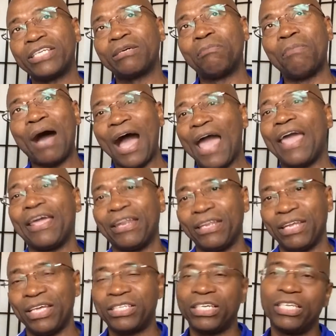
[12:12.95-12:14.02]
It's a
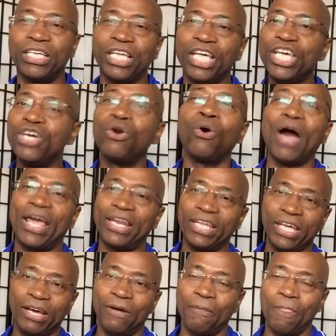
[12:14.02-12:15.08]
mind, it's an ego
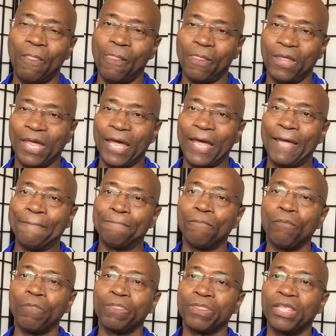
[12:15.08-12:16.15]
idea, okay?
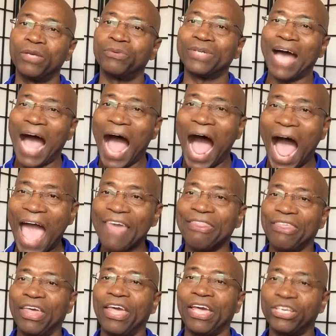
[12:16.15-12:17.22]
It's what I
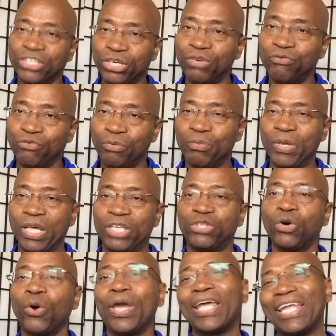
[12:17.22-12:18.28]
think is good for me.
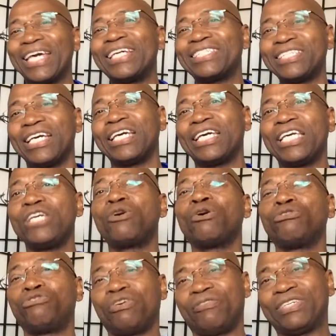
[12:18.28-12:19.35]
So it is
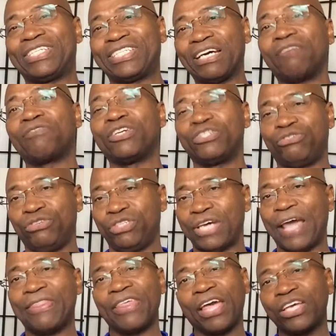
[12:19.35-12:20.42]
ego driven, self interest.
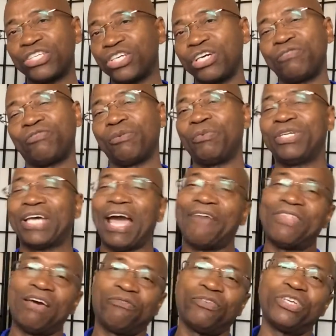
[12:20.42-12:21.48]
I think it's good for me to
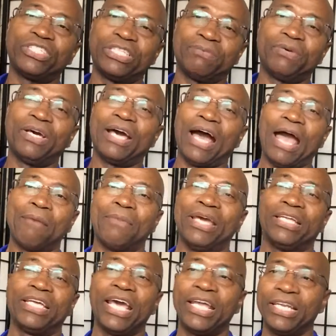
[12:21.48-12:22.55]
have that friendship, I
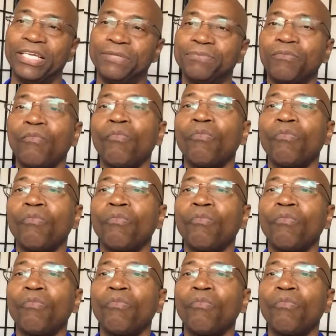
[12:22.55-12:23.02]
maintain it.